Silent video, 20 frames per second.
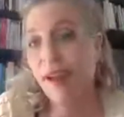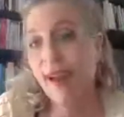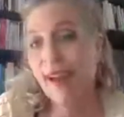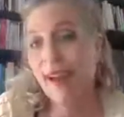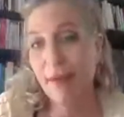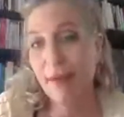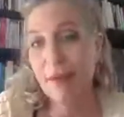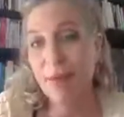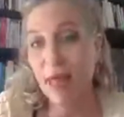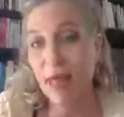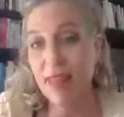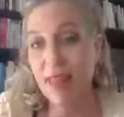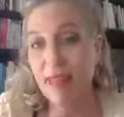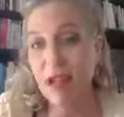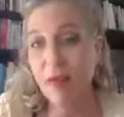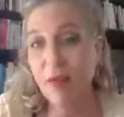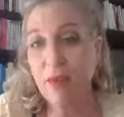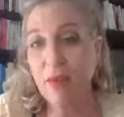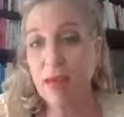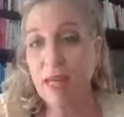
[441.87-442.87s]
and
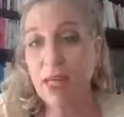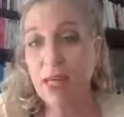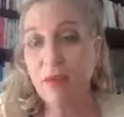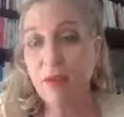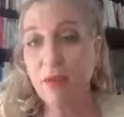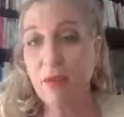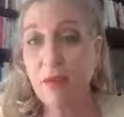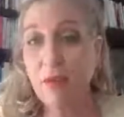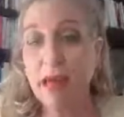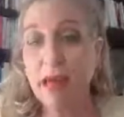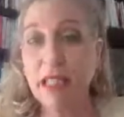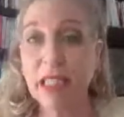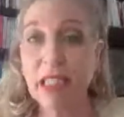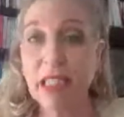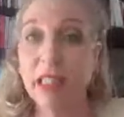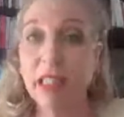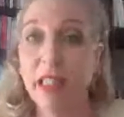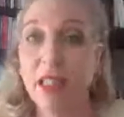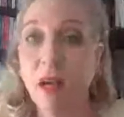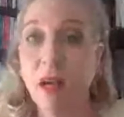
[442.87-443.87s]
they'll really give you
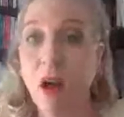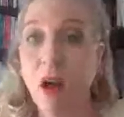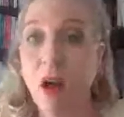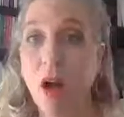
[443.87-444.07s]
masses